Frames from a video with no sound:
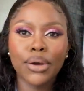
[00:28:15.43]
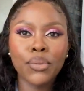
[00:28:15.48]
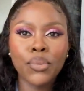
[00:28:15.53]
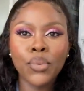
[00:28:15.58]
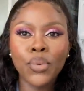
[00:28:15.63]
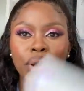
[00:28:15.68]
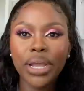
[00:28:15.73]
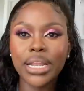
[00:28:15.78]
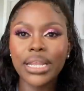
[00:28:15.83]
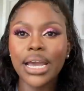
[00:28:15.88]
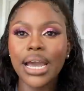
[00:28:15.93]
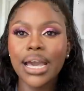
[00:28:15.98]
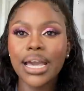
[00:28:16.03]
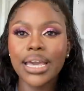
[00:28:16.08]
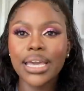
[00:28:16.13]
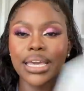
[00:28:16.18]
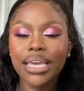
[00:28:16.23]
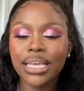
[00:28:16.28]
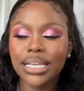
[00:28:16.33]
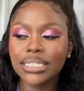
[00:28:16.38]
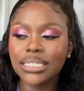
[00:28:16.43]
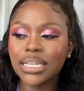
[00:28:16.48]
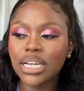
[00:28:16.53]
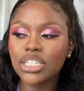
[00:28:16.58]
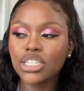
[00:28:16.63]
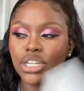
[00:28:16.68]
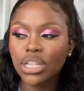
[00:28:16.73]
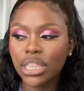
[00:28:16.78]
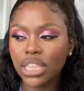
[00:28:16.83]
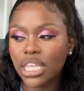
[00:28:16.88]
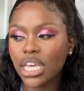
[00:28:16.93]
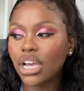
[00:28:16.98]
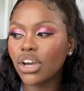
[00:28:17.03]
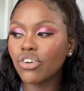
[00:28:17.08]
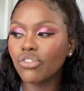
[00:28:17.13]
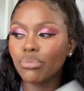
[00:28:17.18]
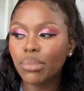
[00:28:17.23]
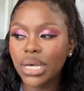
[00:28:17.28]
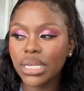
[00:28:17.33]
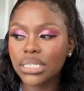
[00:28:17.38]
when i start to think
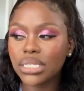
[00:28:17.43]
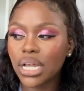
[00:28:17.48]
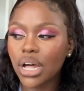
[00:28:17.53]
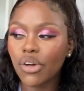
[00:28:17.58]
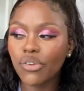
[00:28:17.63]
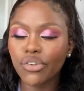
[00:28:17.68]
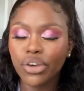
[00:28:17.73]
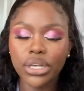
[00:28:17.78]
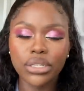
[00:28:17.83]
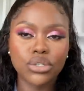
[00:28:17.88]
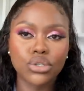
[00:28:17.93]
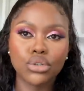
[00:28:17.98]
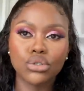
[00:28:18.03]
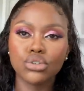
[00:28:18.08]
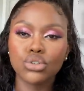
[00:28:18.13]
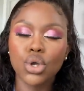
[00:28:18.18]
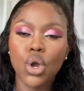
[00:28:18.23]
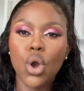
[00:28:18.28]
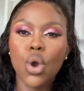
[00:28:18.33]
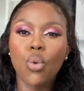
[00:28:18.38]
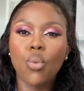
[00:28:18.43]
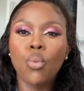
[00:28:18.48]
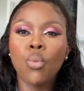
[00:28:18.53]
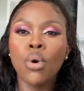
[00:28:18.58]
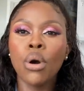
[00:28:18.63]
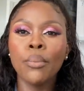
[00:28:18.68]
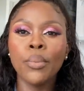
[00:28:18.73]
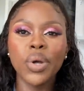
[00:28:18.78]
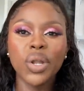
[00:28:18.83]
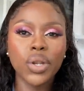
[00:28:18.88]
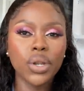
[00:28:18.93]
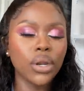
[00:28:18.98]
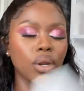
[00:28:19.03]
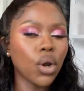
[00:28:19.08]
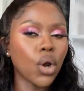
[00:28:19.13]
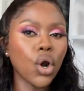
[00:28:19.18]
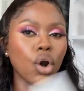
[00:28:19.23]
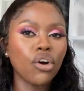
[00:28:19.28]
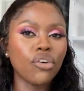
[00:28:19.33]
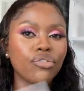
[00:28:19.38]
of myself as this woman
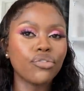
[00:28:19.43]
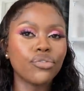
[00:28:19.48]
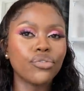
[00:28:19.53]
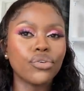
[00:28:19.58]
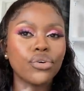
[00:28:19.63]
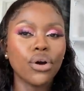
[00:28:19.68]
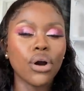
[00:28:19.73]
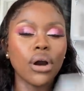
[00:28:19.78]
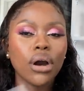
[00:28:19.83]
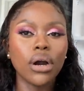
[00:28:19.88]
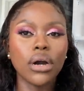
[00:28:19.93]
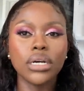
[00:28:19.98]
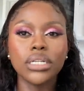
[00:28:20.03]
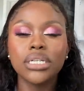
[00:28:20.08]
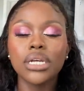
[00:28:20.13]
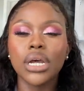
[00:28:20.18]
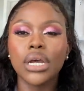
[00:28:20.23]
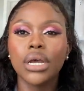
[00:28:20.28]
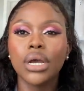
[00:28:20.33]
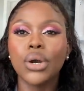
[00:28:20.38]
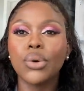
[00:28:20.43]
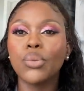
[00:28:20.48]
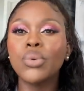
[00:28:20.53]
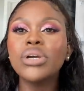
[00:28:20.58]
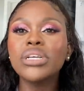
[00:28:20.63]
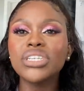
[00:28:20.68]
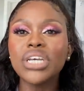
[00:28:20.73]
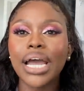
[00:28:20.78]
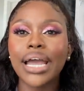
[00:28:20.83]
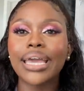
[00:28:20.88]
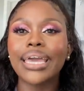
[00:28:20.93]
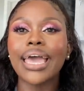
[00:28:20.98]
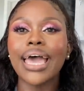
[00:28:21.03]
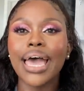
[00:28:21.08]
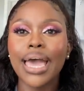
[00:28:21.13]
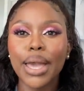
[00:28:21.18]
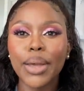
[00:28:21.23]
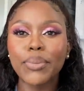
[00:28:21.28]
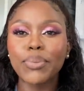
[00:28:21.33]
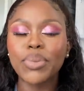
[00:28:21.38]
of god which i
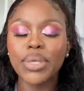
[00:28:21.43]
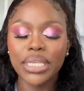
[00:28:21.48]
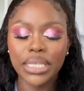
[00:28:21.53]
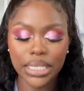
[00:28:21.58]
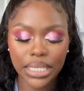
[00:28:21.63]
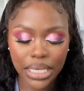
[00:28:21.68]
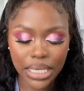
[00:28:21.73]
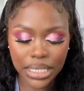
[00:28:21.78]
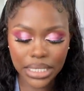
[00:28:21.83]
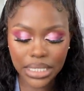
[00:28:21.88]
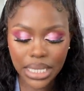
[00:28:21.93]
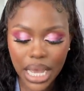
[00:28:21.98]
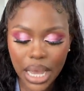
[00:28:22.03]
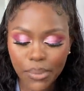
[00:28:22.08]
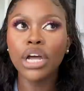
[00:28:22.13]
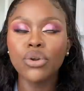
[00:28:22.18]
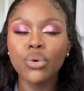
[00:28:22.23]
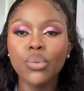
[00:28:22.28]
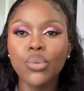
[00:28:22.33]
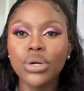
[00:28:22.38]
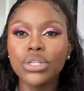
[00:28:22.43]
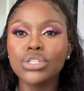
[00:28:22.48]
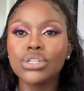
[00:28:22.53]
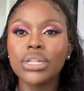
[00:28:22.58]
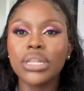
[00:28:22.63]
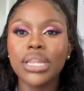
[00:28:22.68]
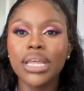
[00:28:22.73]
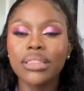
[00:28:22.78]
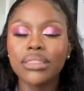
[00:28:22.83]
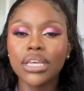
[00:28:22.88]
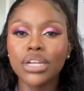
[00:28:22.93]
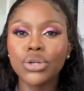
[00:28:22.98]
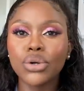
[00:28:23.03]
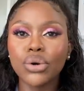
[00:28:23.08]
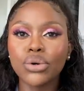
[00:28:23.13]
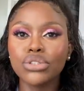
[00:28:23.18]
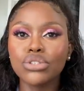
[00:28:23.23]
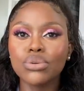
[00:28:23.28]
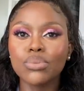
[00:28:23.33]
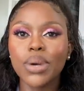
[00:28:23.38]
am yes i don't want to let that
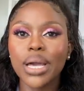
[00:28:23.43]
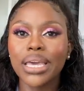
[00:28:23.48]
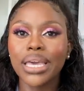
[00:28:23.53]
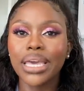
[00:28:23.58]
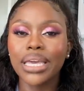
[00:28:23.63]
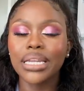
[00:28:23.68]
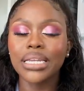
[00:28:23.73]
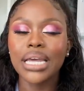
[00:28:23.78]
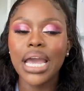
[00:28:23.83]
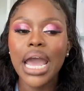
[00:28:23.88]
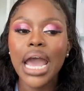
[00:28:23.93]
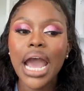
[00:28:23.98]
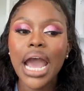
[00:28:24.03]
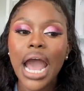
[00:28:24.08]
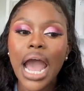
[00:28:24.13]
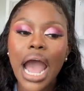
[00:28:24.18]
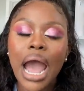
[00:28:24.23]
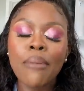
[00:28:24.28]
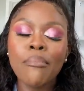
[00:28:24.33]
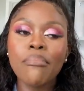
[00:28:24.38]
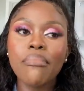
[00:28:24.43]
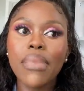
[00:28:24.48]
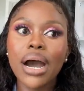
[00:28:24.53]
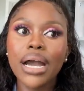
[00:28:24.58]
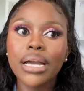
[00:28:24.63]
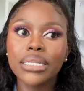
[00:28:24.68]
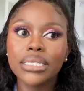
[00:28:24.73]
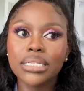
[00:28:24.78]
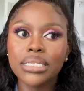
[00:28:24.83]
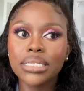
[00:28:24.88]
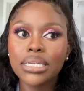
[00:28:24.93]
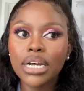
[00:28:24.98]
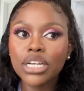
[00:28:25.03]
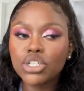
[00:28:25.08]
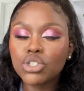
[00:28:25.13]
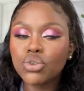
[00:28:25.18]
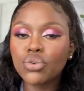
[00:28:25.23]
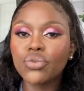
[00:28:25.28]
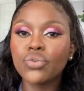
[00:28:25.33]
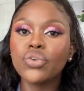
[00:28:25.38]
go to my head i might start
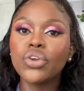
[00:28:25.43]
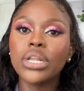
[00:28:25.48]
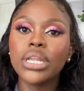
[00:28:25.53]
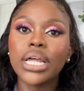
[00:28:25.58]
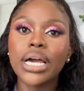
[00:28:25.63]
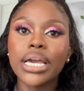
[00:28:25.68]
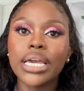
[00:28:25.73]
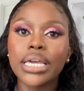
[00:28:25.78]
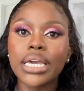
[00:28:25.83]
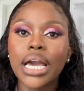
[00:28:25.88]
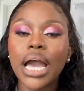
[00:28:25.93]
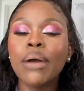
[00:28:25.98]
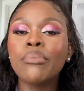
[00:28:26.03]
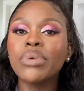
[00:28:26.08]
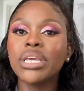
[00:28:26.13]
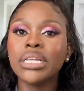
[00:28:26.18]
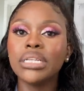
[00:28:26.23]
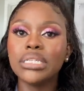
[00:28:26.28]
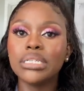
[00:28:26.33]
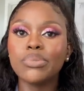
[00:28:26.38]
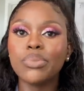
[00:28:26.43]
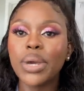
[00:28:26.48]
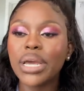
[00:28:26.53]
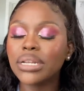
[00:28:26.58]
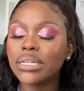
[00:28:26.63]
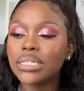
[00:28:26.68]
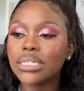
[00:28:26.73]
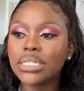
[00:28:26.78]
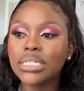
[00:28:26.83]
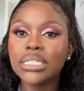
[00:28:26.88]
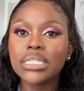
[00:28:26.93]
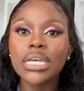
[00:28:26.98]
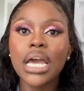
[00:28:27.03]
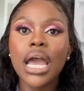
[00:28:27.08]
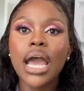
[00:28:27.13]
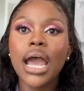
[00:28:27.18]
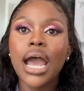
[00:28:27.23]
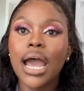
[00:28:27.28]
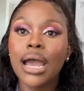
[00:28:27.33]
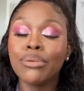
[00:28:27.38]
to feel like i'm independent
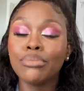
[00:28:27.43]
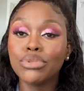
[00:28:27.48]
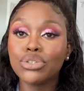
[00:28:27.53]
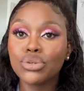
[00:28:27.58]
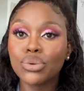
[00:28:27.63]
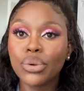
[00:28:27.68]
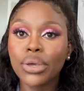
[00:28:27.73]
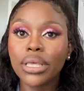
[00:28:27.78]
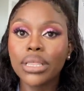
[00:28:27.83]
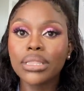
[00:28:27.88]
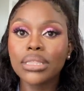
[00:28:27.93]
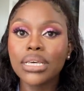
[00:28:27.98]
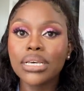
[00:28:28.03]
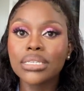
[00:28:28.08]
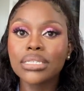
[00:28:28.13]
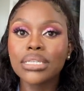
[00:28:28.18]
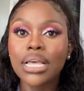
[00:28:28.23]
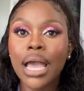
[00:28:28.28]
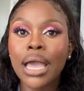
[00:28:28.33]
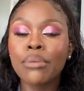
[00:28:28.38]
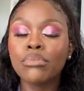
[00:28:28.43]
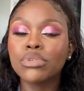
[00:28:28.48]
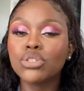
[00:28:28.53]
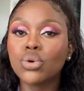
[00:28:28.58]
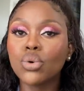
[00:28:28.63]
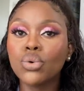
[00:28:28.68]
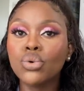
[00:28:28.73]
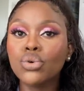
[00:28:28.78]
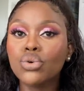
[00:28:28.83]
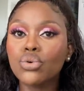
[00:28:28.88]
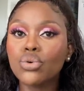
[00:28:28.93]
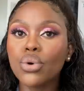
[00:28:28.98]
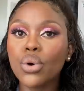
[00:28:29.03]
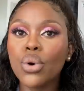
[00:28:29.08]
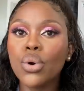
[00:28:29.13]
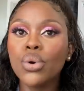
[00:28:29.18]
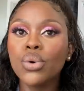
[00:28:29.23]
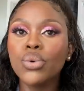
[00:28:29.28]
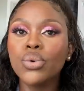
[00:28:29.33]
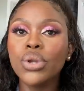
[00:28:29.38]
i'm doing this i'm so
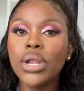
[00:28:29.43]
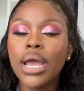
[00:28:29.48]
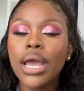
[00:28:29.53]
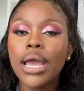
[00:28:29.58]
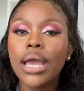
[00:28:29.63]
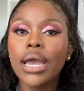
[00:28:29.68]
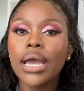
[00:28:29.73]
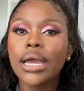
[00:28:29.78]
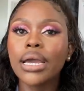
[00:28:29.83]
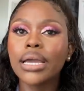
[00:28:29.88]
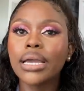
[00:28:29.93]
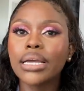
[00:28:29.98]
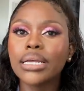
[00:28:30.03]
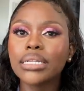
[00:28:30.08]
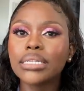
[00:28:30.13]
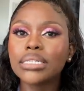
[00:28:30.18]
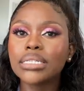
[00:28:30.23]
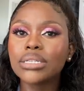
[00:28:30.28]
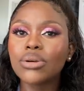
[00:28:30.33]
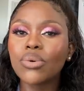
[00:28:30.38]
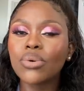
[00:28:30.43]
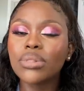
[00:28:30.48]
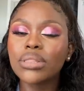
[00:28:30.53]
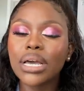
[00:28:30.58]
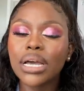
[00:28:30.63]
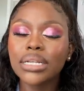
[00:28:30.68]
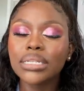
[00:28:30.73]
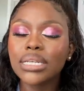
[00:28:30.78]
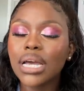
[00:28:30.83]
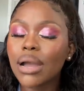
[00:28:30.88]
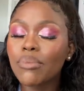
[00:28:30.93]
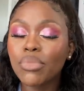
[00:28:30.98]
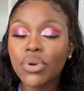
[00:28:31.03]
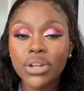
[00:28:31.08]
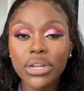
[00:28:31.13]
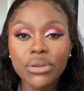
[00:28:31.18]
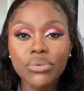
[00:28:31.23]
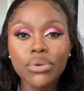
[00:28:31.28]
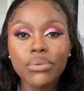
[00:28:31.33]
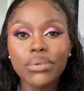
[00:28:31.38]
grown and all that i'm
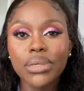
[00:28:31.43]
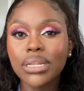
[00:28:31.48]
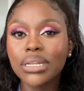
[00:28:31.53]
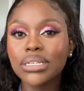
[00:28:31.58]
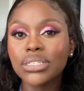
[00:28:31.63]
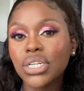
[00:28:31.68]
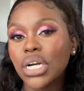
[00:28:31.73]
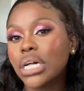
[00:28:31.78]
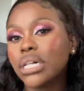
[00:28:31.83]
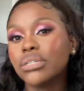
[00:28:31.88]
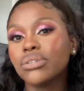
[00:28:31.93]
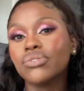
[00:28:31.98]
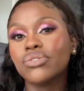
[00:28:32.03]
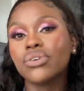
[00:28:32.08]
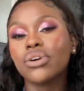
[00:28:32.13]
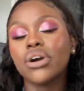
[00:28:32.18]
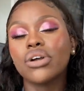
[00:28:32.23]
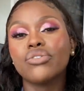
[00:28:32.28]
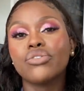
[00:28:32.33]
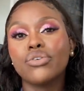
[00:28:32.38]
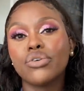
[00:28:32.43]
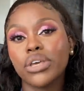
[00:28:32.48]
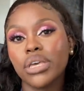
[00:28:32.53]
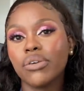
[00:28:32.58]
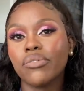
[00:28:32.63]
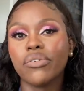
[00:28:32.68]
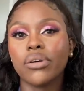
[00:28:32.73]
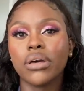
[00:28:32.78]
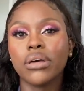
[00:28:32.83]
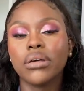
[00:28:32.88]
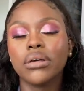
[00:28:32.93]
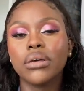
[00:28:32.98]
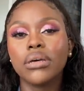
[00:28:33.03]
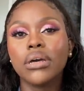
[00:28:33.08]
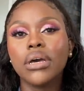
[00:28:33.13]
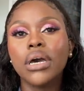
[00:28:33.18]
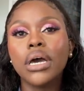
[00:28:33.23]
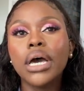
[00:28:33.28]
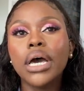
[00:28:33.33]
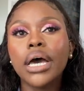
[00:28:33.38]
gonna remain a child of god forever
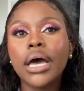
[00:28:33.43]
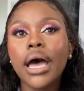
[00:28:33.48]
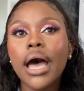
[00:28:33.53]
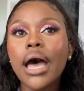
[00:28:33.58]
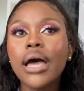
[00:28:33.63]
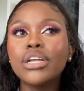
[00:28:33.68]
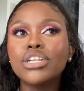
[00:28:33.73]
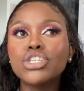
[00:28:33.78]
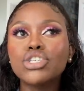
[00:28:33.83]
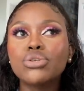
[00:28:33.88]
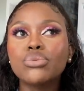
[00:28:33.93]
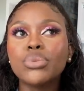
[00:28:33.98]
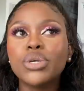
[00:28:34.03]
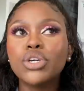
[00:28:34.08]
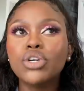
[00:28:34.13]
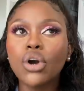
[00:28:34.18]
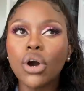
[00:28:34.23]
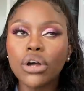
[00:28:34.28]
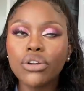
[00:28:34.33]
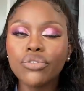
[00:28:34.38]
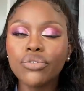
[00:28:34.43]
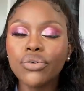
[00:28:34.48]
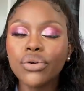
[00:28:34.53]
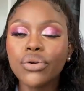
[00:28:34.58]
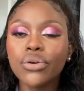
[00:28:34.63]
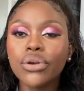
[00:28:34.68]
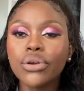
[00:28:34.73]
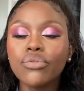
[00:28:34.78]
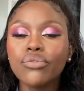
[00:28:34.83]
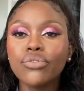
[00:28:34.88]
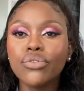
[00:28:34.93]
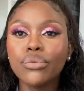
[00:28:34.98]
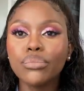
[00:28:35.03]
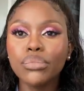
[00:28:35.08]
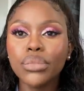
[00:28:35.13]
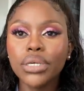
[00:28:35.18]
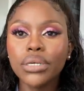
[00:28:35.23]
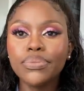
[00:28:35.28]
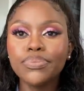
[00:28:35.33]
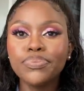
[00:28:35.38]
and to be god fearing for
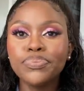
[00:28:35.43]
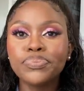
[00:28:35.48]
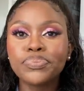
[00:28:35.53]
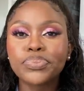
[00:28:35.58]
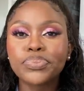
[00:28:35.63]
me